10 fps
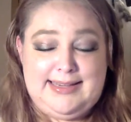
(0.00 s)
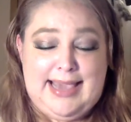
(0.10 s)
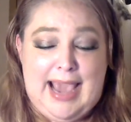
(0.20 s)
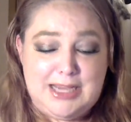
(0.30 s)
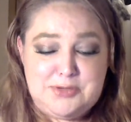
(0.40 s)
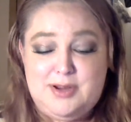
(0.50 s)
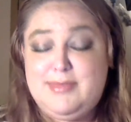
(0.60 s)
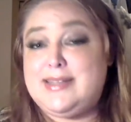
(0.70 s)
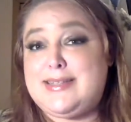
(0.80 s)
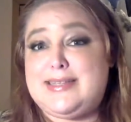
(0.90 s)
Cashmere
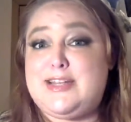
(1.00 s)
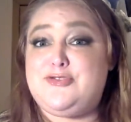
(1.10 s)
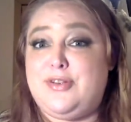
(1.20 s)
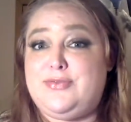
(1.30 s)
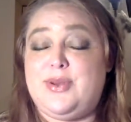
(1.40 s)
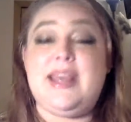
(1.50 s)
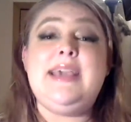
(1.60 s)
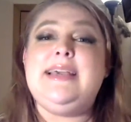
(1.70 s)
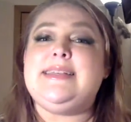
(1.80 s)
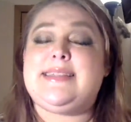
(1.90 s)
musks and driftwood.
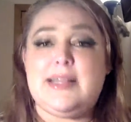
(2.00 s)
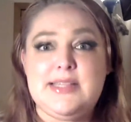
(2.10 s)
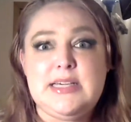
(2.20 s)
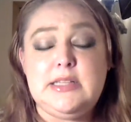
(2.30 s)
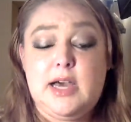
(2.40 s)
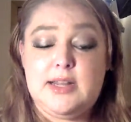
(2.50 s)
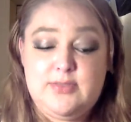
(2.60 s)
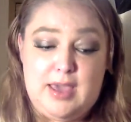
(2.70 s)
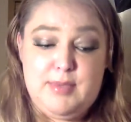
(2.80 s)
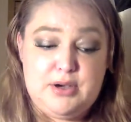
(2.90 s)
Sounds like a lot of
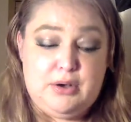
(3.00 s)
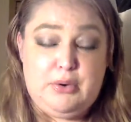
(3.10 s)
chemical